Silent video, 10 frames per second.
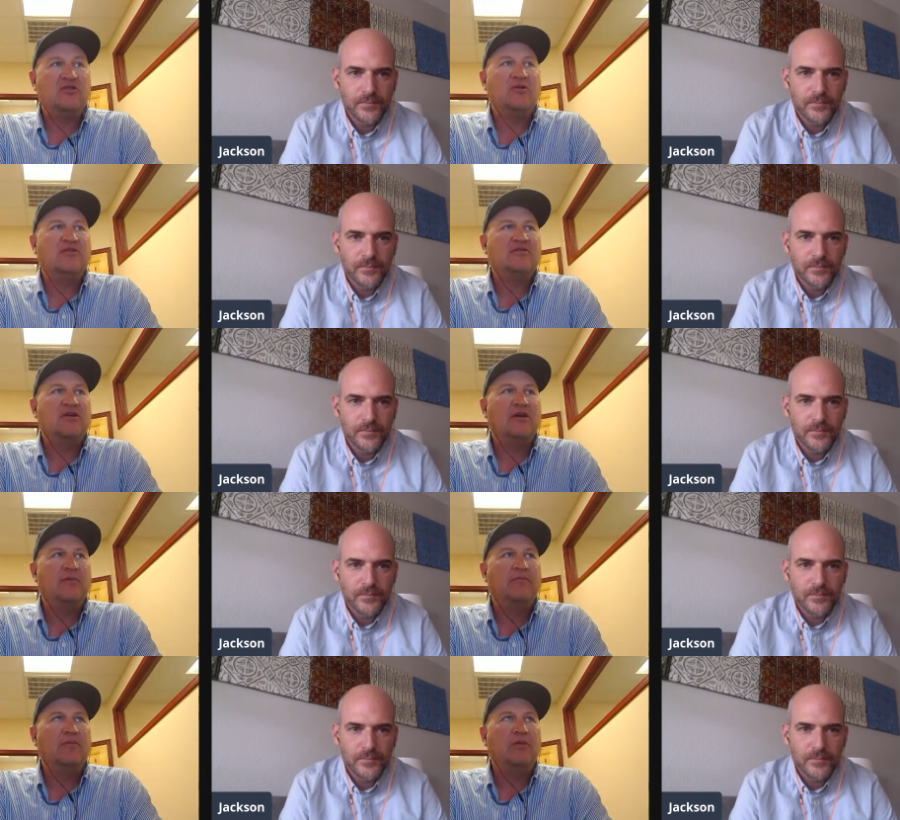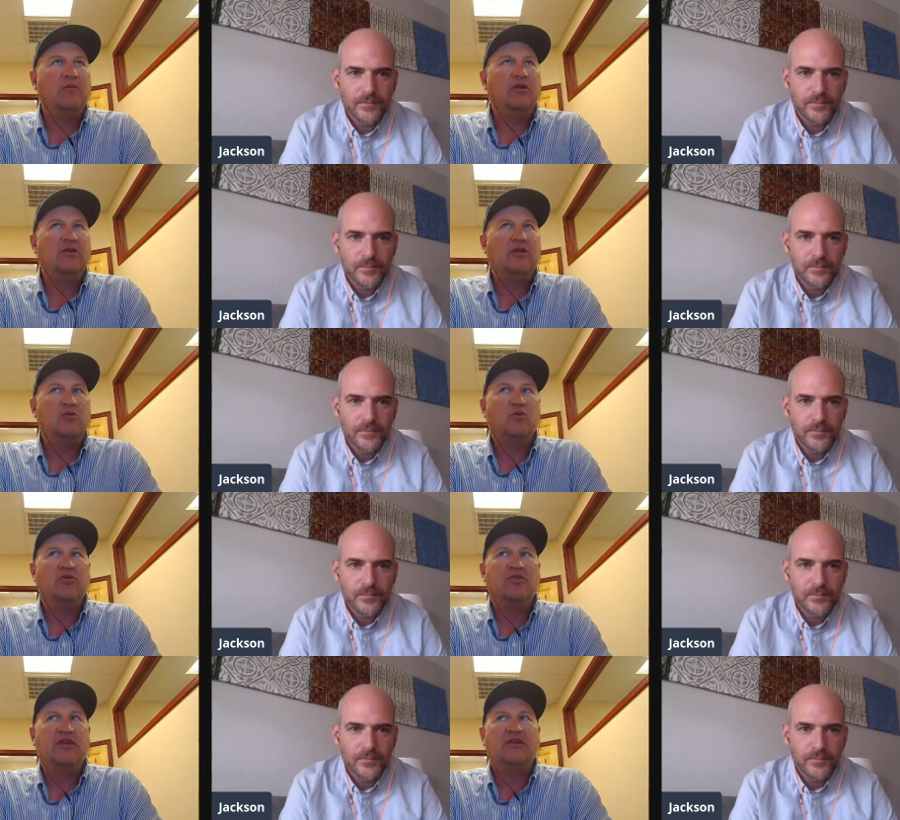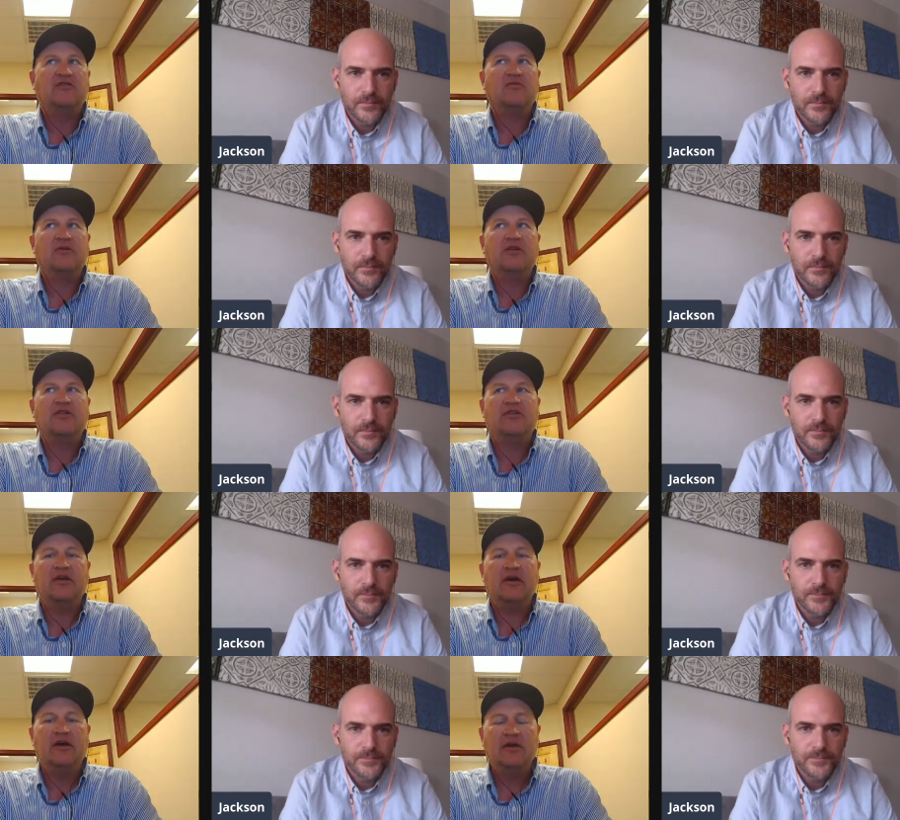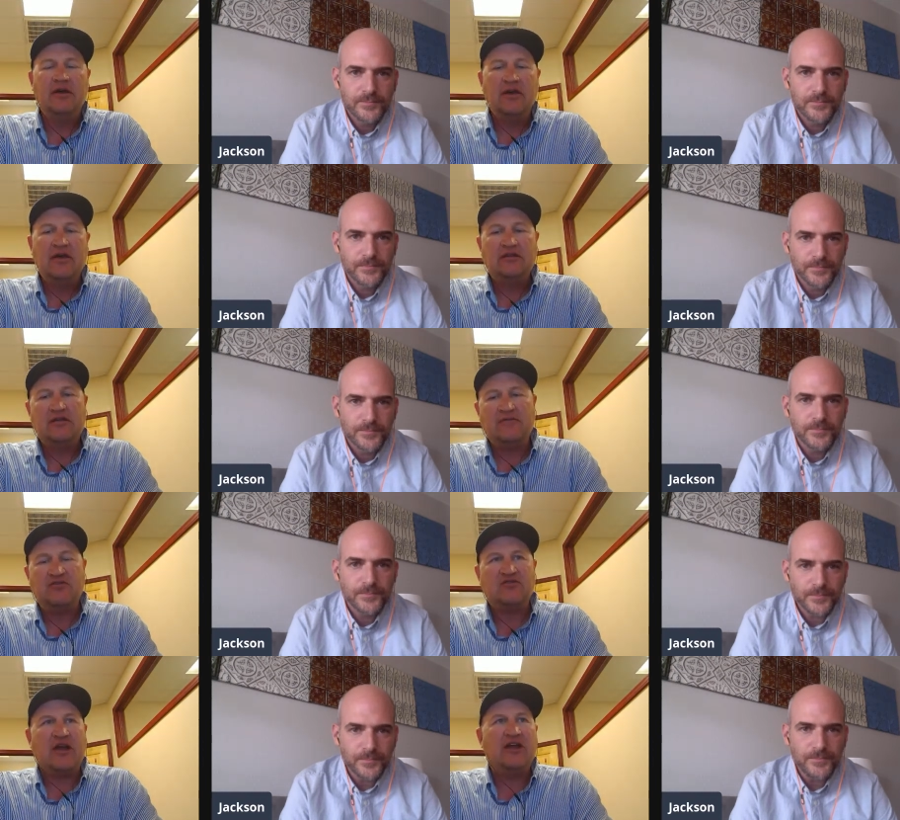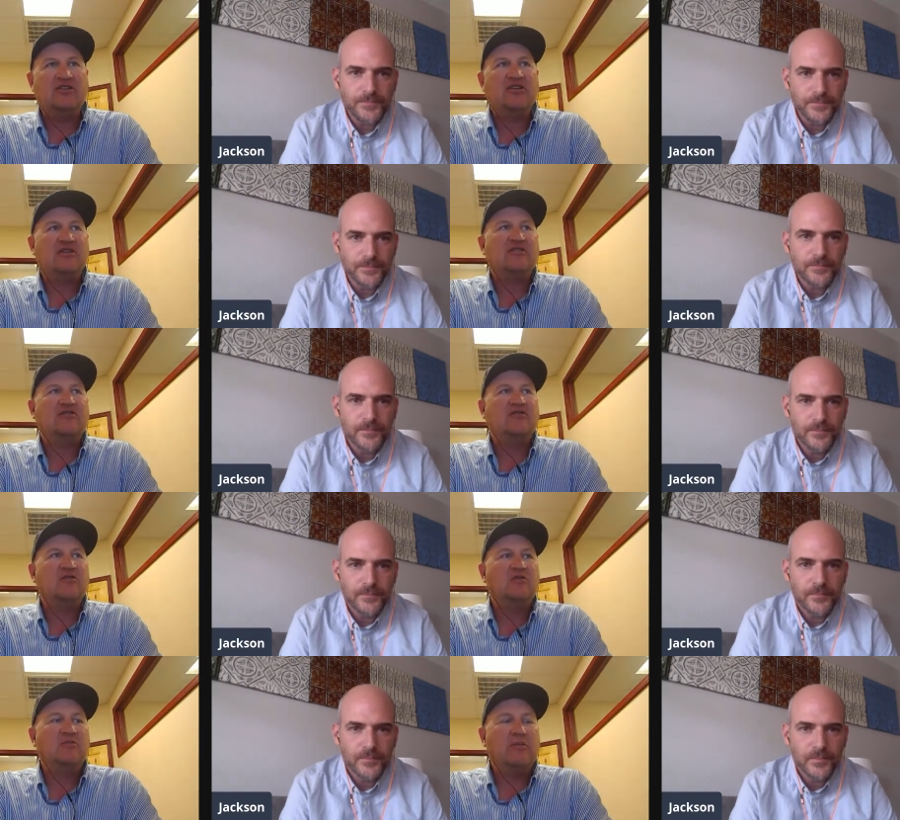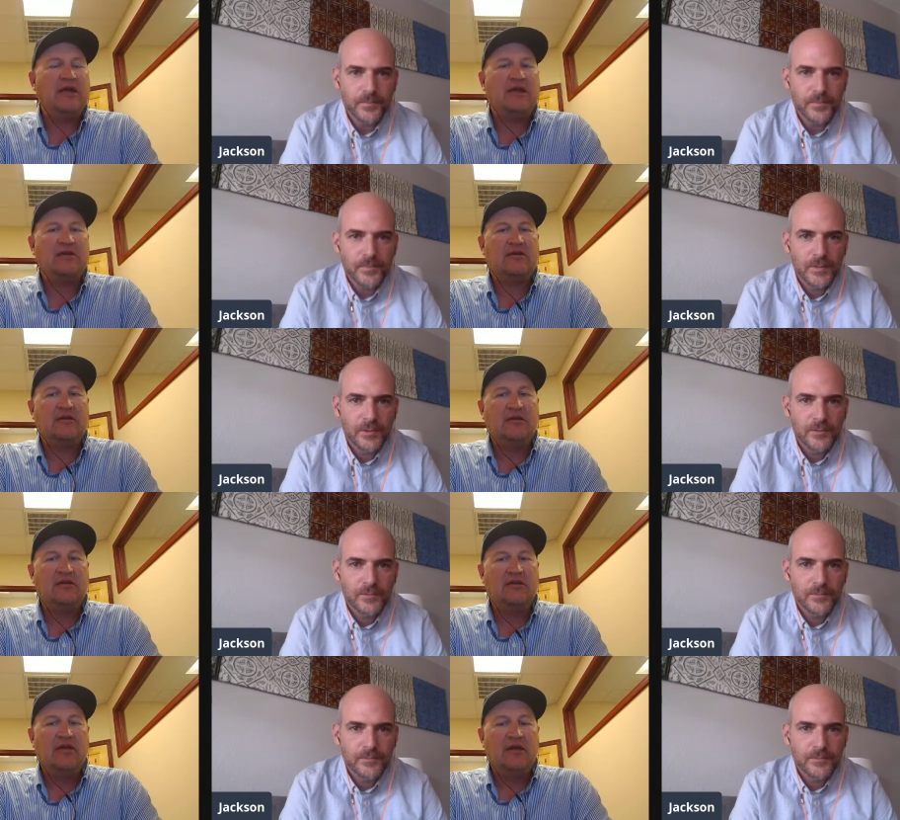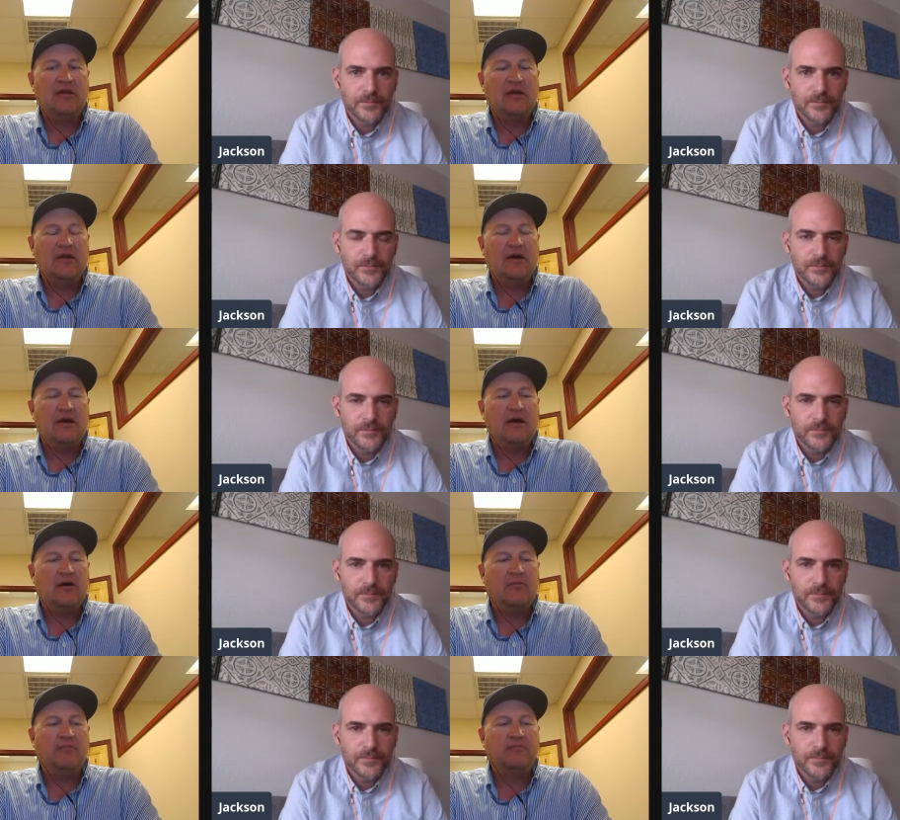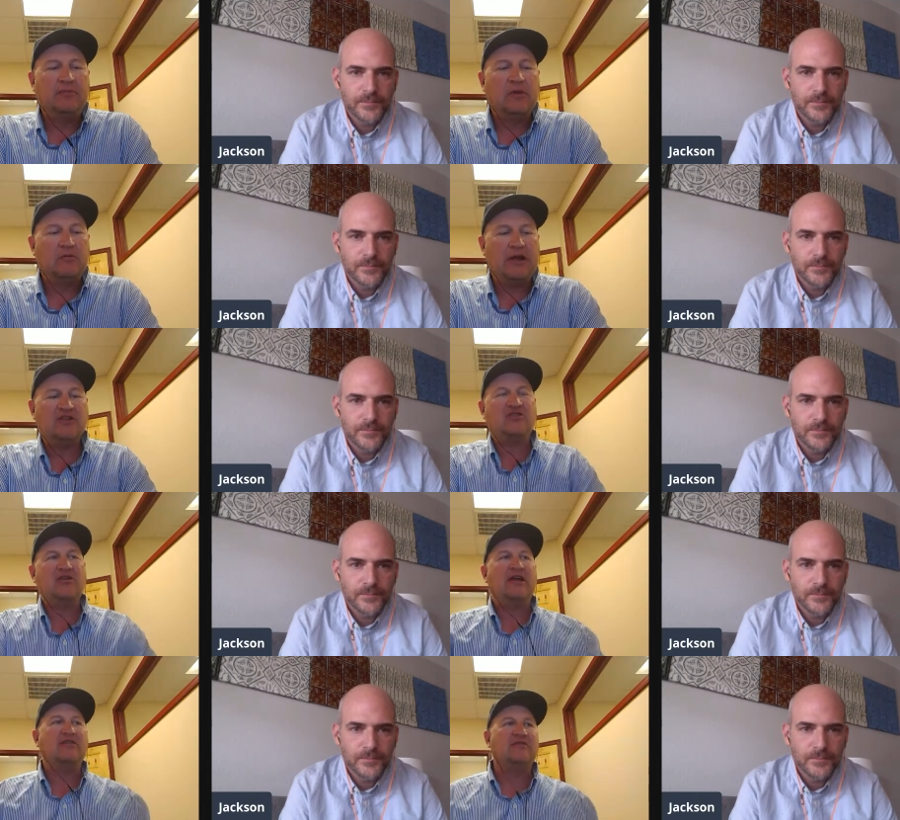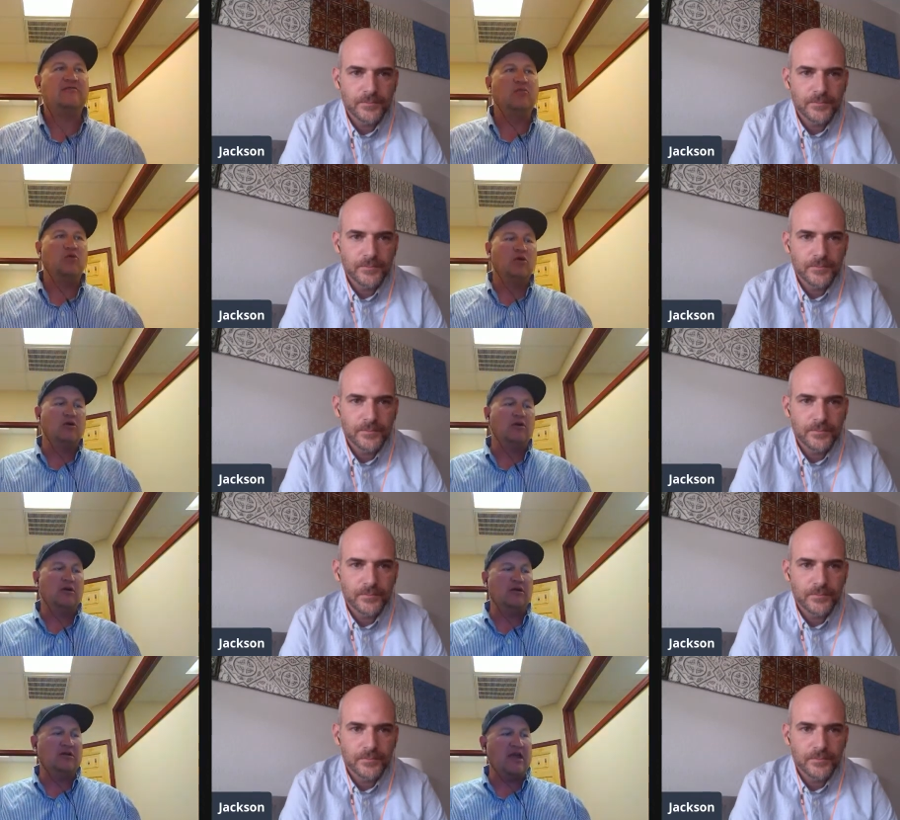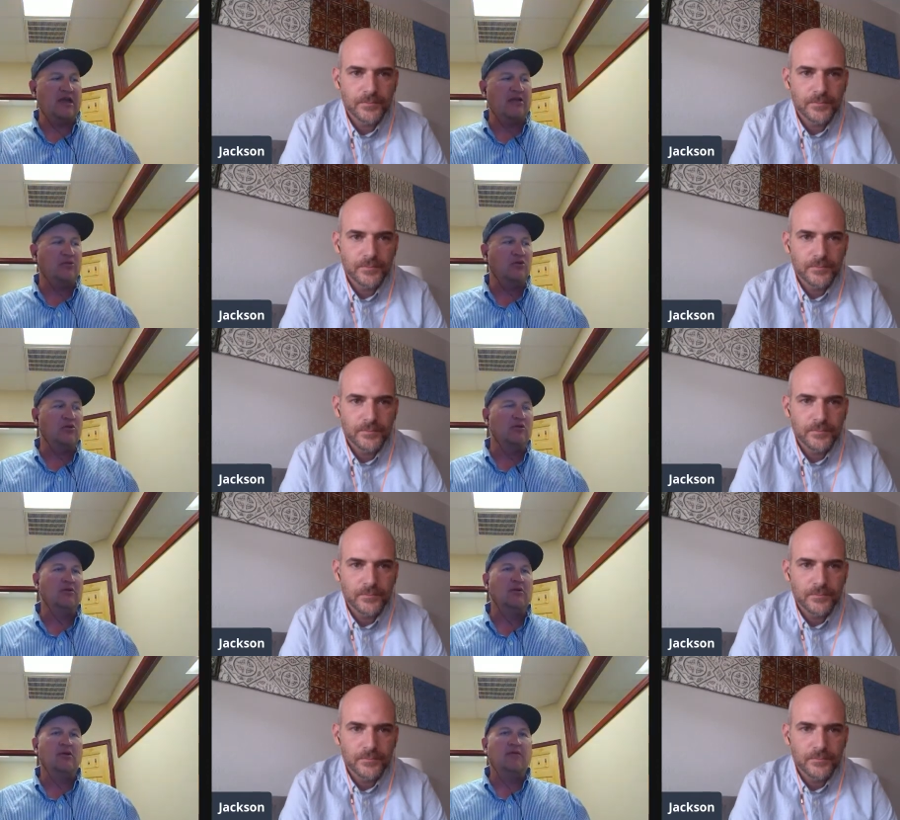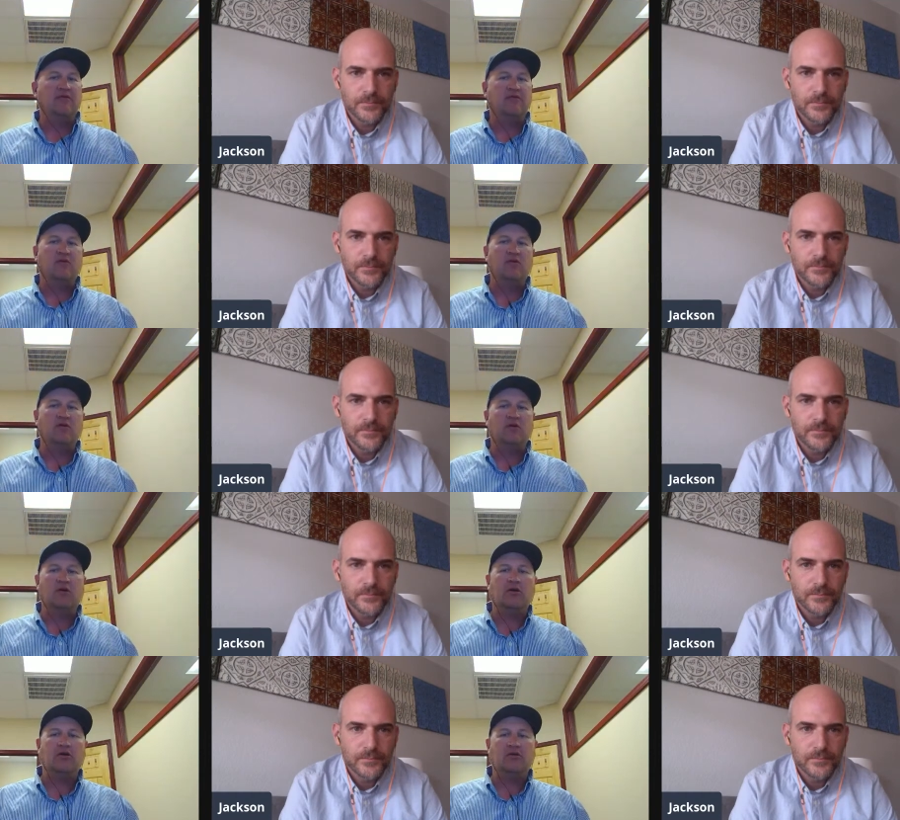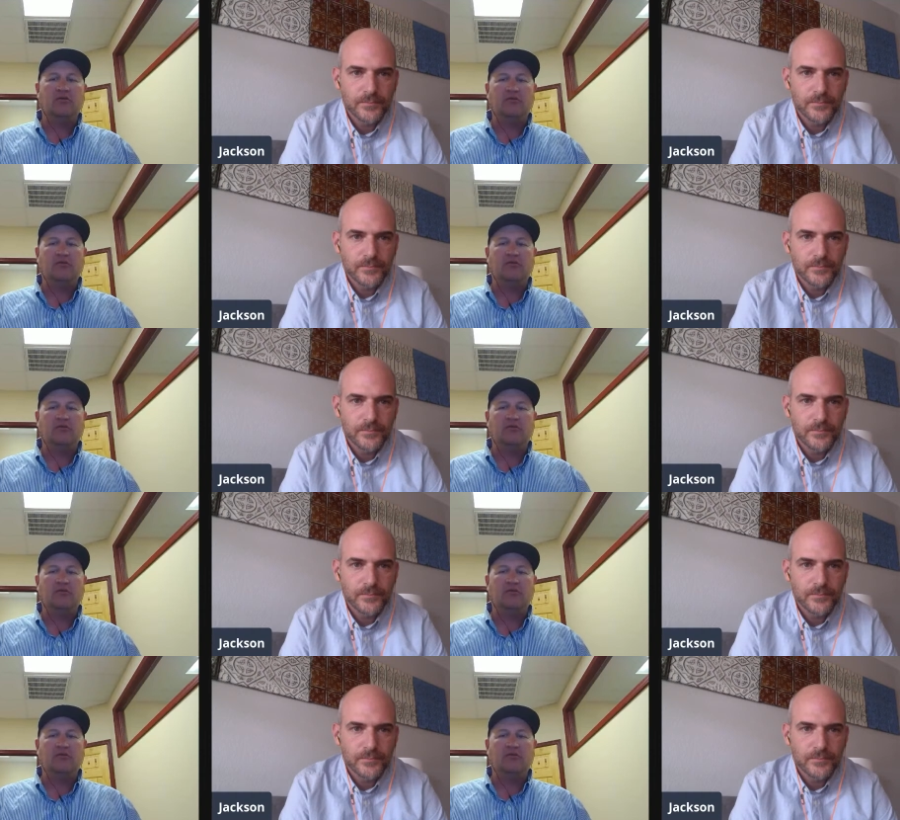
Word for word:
Speaker 1: doing some really cool things with uh, different strategies to make um, ranch lands more attainable for